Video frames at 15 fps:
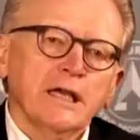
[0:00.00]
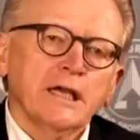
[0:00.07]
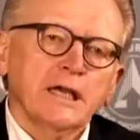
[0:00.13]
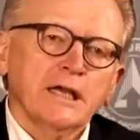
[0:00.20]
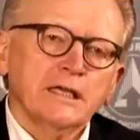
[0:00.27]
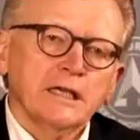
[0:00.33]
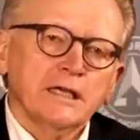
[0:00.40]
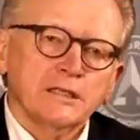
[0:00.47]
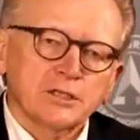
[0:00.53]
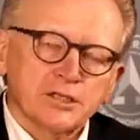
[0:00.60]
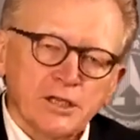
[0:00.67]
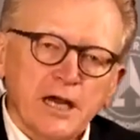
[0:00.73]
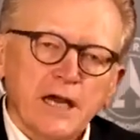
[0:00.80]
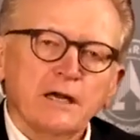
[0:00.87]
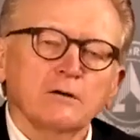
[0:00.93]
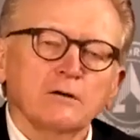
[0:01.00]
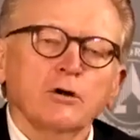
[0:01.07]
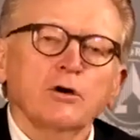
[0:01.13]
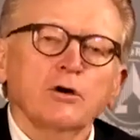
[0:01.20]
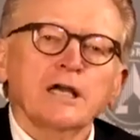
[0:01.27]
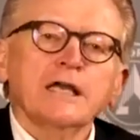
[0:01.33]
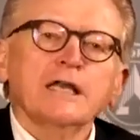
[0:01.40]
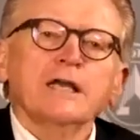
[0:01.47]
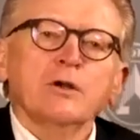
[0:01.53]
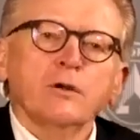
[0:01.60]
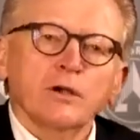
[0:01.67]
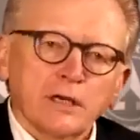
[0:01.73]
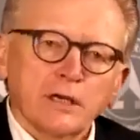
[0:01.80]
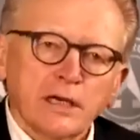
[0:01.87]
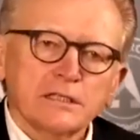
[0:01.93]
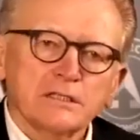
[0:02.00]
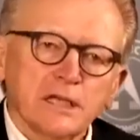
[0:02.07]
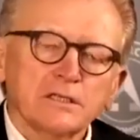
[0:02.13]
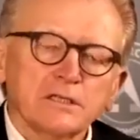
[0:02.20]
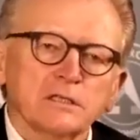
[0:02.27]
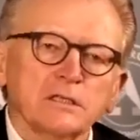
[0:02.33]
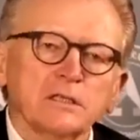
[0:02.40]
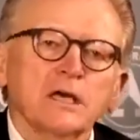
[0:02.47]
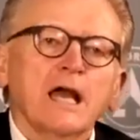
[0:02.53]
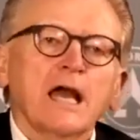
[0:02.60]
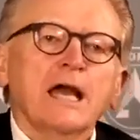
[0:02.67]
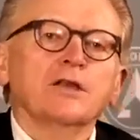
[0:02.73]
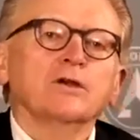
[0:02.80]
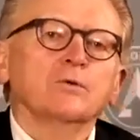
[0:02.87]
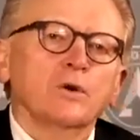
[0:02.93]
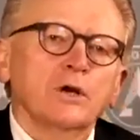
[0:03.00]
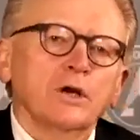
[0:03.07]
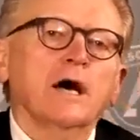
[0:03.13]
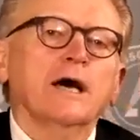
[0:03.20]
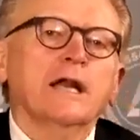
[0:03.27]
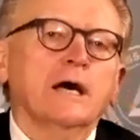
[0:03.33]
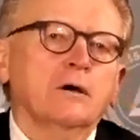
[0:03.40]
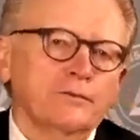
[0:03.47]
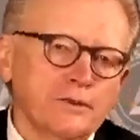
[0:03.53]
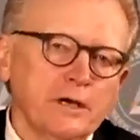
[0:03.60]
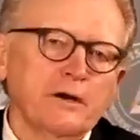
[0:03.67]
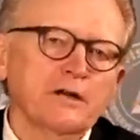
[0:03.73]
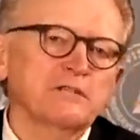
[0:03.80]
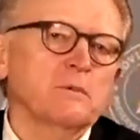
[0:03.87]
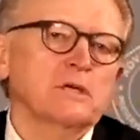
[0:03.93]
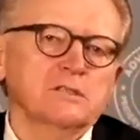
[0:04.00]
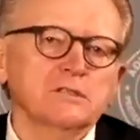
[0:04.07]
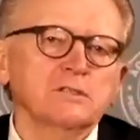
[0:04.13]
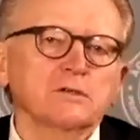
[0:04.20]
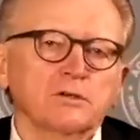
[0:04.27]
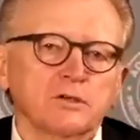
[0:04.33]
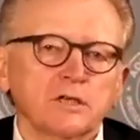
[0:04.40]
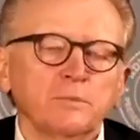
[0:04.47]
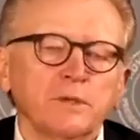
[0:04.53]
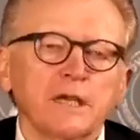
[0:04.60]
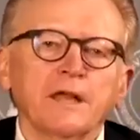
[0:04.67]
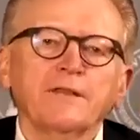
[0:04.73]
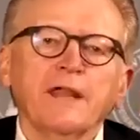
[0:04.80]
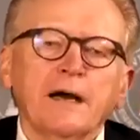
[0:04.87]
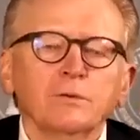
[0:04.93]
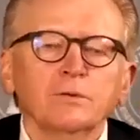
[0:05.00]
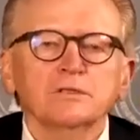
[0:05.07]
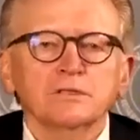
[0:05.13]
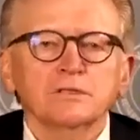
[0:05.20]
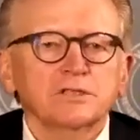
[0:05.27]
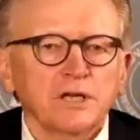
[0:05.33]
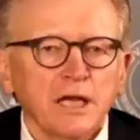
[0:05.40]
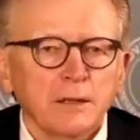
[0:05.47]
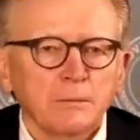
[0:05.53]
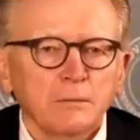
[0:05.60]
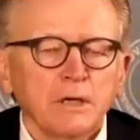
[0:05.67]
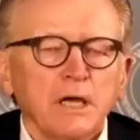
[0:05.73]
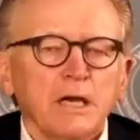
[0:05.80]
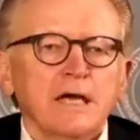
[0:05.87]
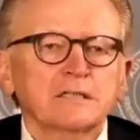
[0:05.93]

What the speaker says: in the shadow or in an organization, and you were not out there as much as you could be, and that was a shame.